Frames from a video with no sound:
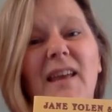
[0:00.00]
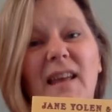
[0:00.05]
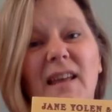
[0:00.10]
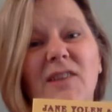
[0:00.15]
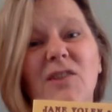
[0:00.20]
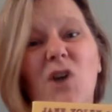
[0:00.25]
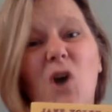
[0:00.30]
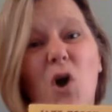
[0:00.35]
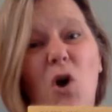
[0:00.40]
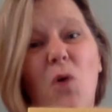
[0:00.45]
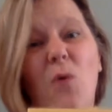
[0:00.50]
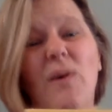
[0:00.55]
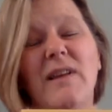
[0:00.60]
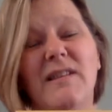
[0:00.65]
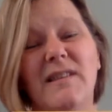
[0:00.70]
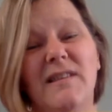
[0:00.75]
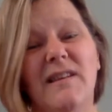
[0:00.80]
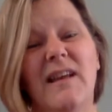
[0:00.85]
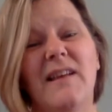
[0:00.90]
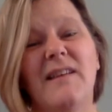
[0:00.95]
It's
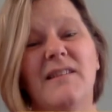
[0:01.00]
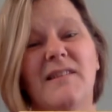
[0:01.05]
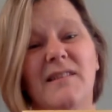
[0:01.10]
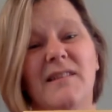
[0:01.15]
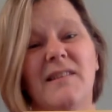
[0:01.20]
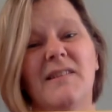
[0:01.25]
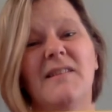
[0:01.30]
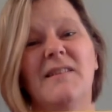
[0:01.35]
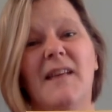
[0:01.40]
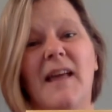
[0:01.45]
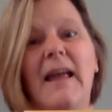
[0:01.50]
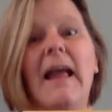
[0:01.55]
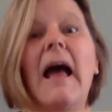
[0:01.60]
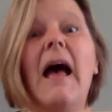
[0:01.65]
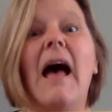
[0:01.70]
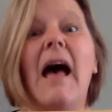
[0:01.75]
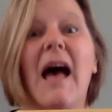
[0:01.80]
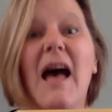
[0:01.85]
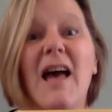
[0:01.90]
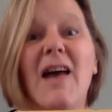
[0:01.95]
always nice to say,
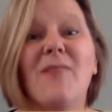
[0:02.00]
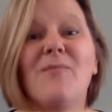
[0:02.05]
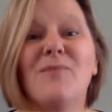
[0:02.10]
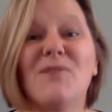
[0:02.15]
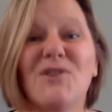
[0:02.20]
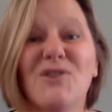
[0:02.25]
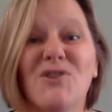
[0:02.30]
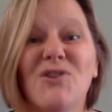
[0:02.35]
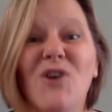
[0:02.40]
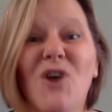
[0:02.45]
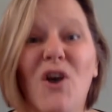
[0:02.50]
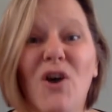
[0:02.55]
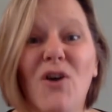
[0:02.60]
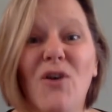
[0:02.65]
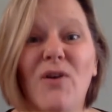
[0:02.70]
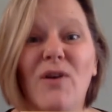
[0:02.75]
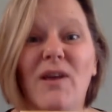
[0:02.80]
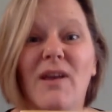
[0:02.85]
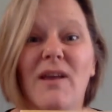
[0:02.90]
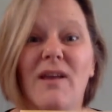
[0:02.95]
"I'm
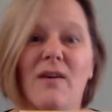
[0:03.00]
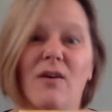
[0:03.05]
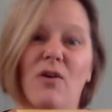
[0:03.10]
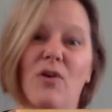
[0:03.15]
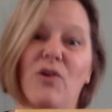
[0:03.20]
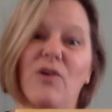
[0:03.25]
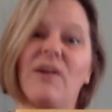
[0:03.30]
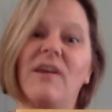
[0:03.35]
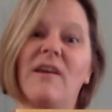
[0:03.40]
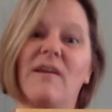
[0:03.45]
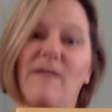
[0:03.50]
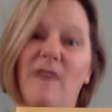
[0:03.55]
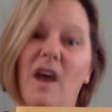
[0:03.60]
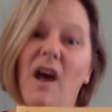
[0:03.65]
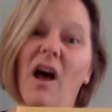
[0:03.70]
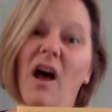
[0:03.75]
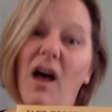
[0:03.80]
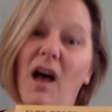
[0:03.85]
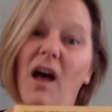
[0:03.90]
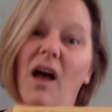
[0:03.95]
sorry," or give a
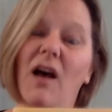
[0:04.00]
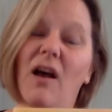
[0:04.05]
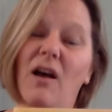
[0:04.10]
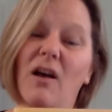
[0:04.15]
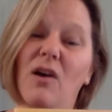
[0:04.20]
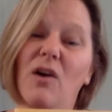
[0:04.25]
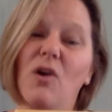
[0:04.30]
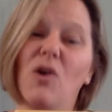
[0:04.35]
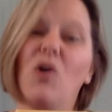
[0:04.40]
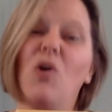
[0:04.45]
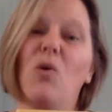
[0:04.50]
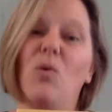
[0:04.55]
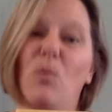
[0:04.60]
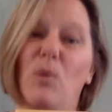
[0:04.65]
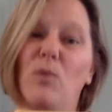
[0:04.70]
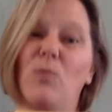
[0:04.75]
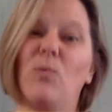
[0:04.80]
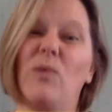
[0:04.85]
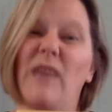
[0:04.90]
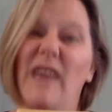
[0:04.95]
hug
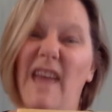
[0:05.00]
when we